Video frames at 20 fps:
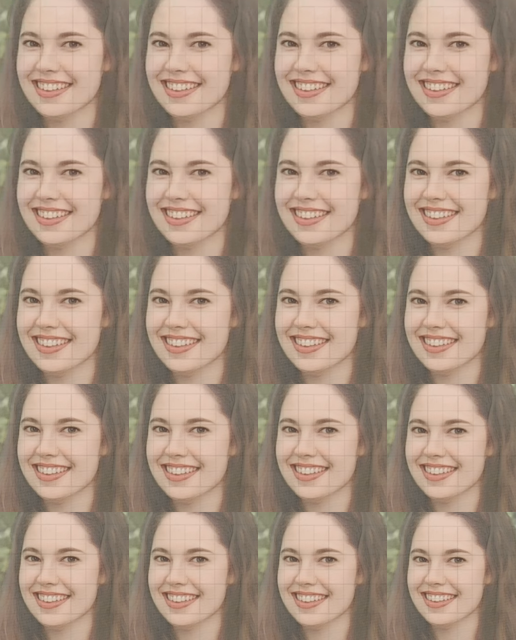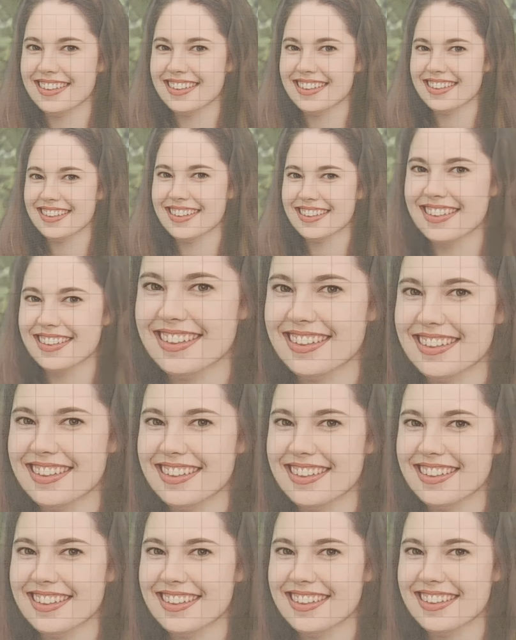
(silence)